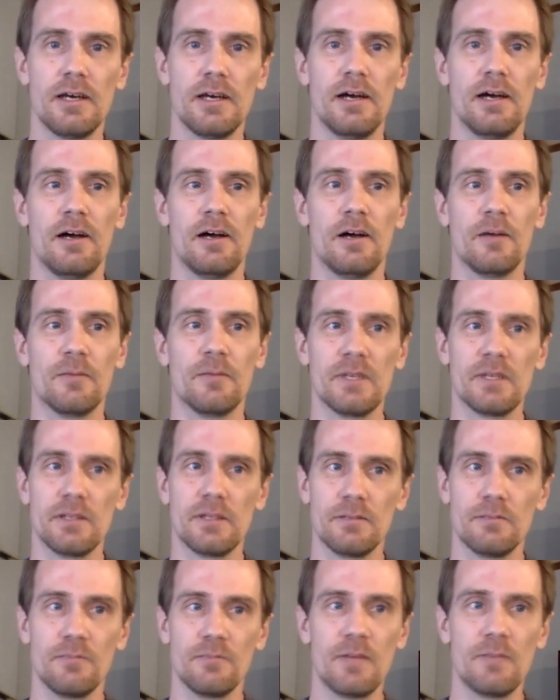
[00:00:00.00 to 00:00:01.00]

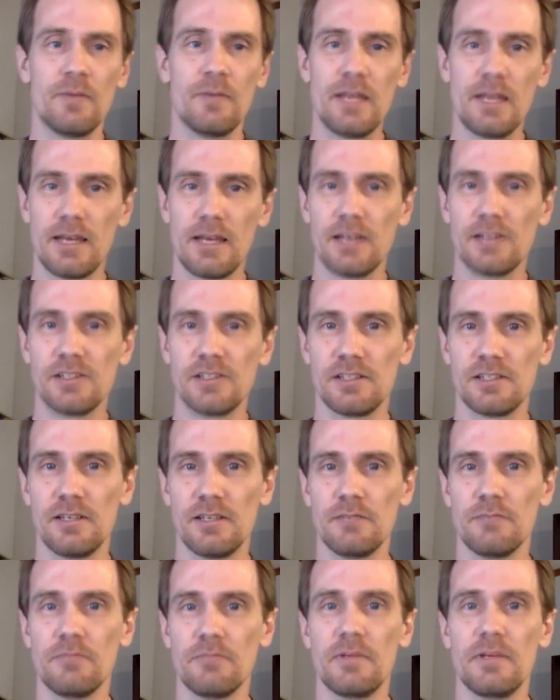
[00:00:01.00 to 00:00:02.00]
In many cases,
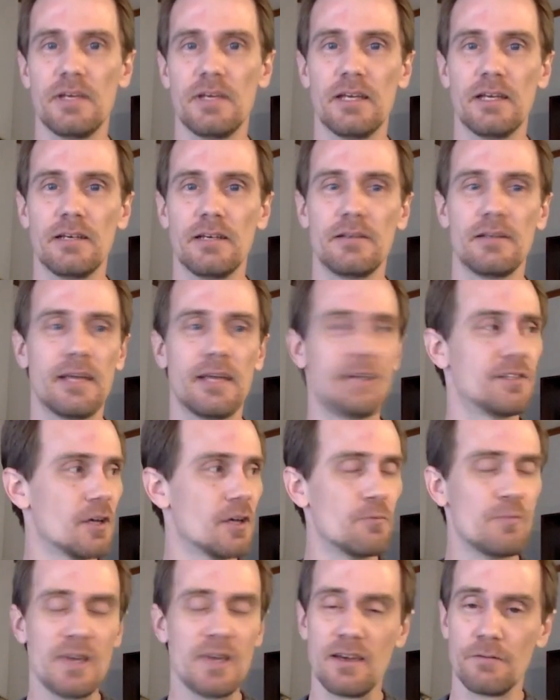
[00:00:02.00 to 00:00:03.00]
it ends
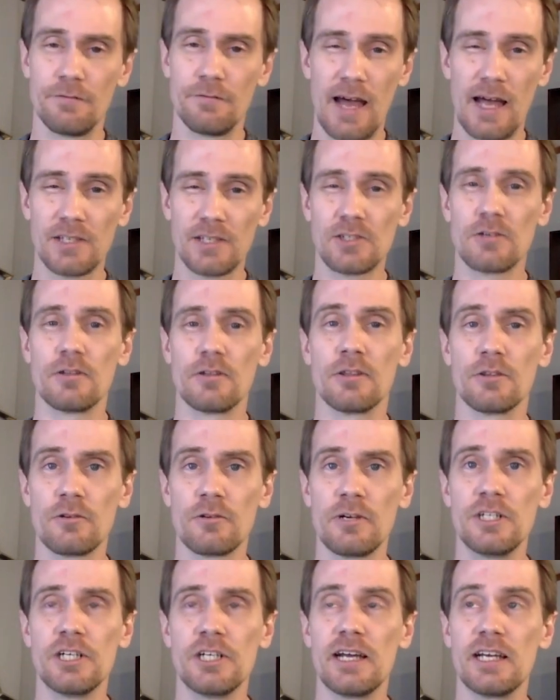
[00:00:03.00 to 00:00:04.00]
up being faster than
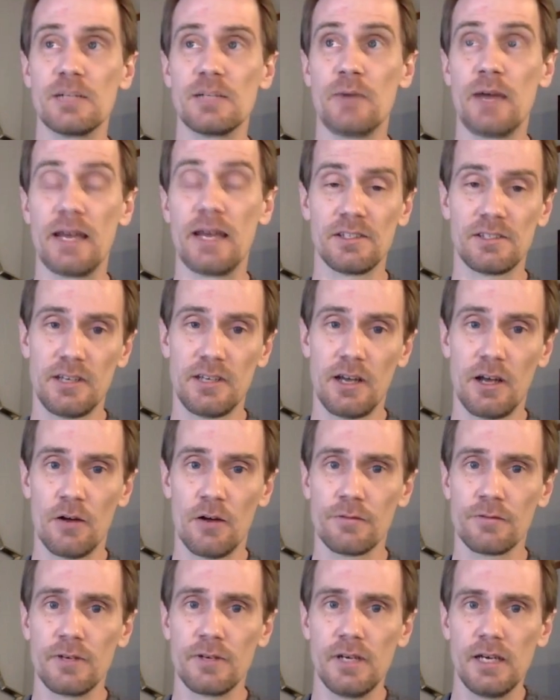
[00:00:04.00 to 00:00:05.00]
3JS by
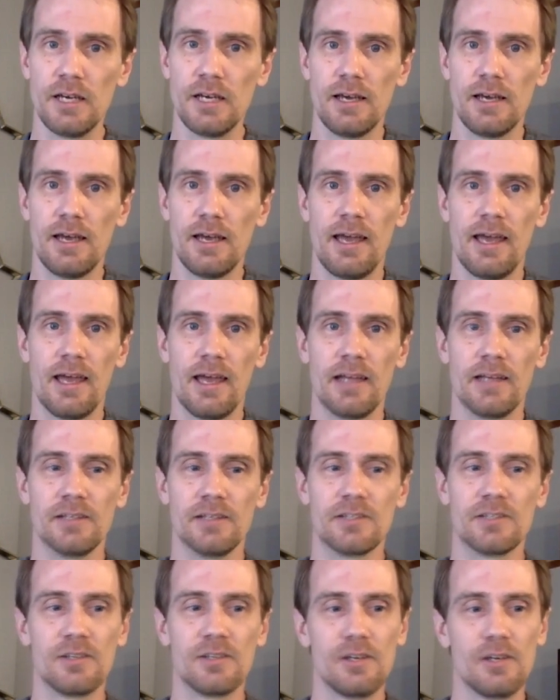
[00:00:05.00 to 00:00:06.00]
itself.
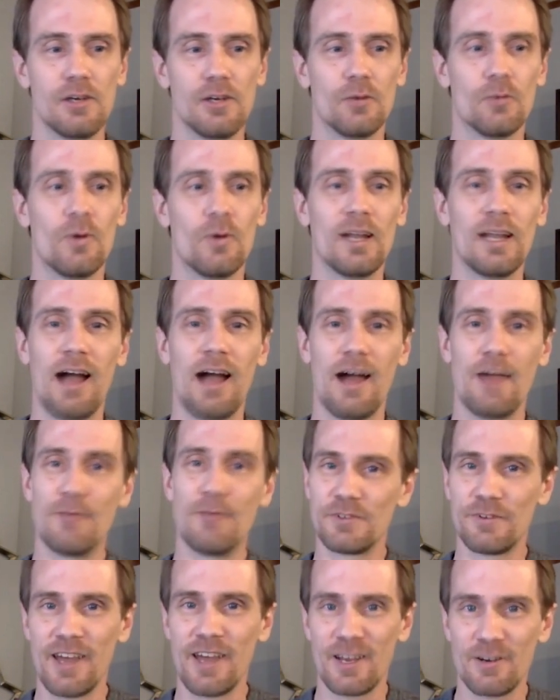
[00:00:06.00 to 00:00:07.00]
And while I'm a
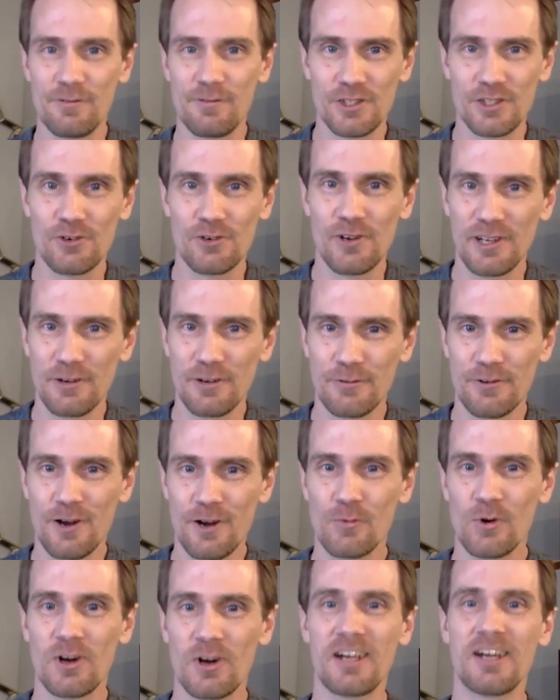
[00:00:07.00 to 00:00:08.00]
fan of the Troika
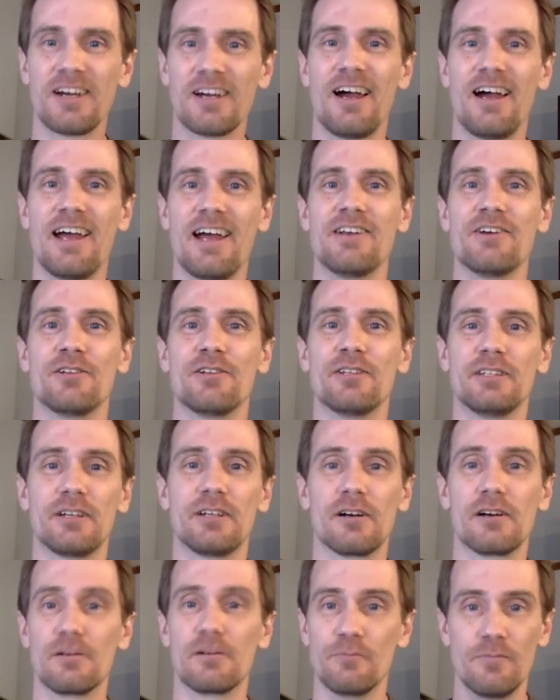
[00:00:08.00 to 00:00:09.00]
framework, I know that
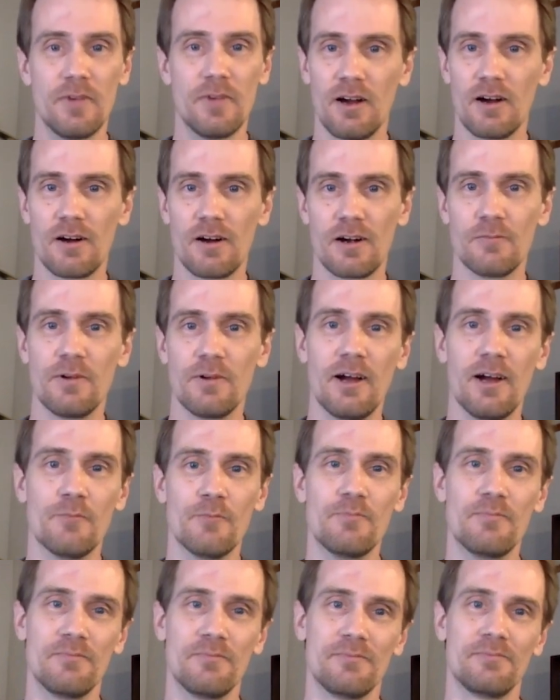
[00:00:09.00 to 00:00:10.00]
there
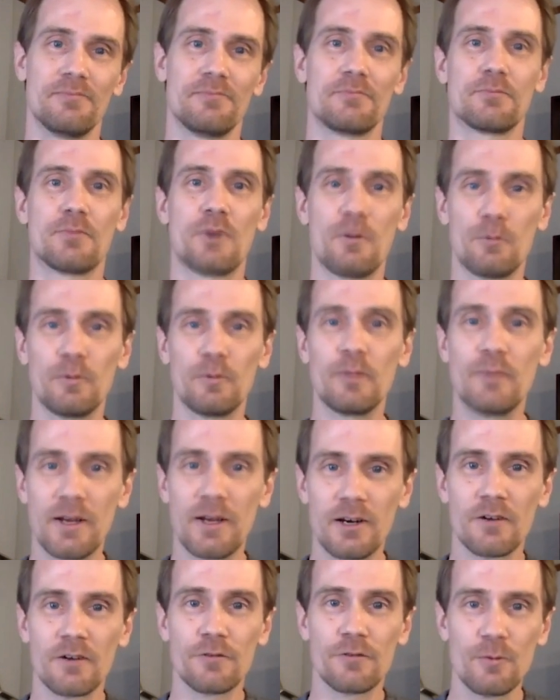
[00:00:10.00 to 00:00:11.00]
are probably
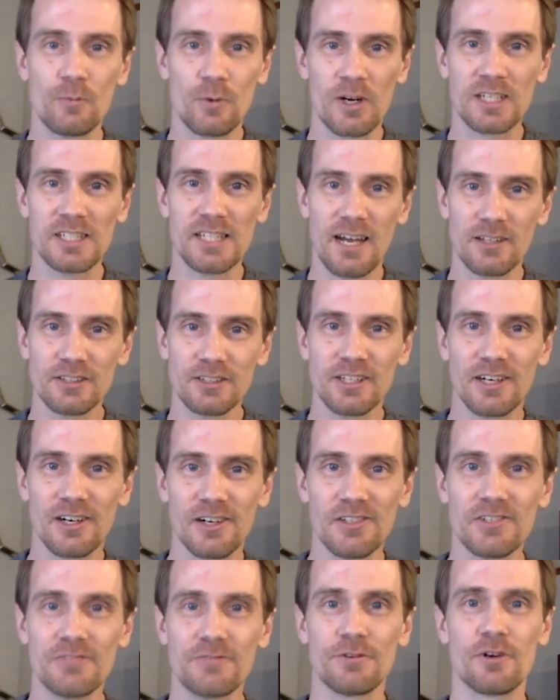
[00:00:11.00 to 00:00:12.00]
better frameworks out
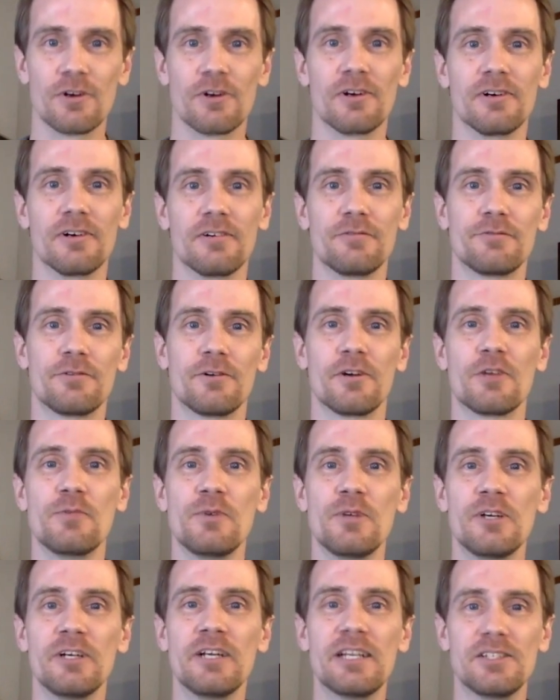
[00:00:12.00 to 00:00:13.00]
there for
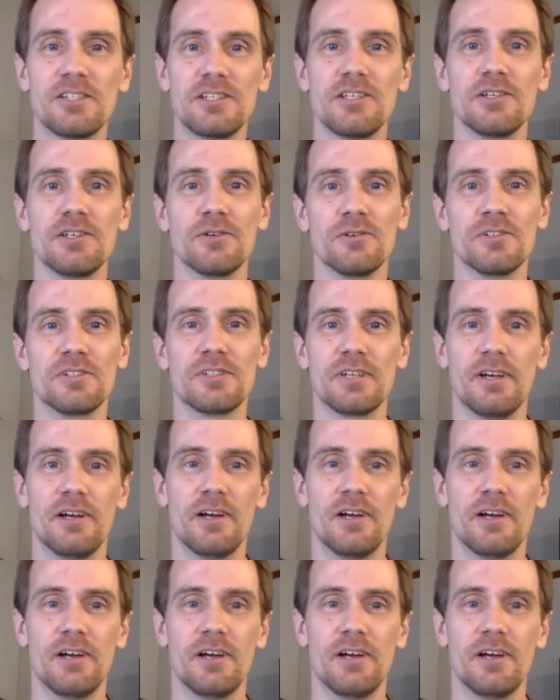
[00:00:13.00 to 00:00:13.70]
communities to use.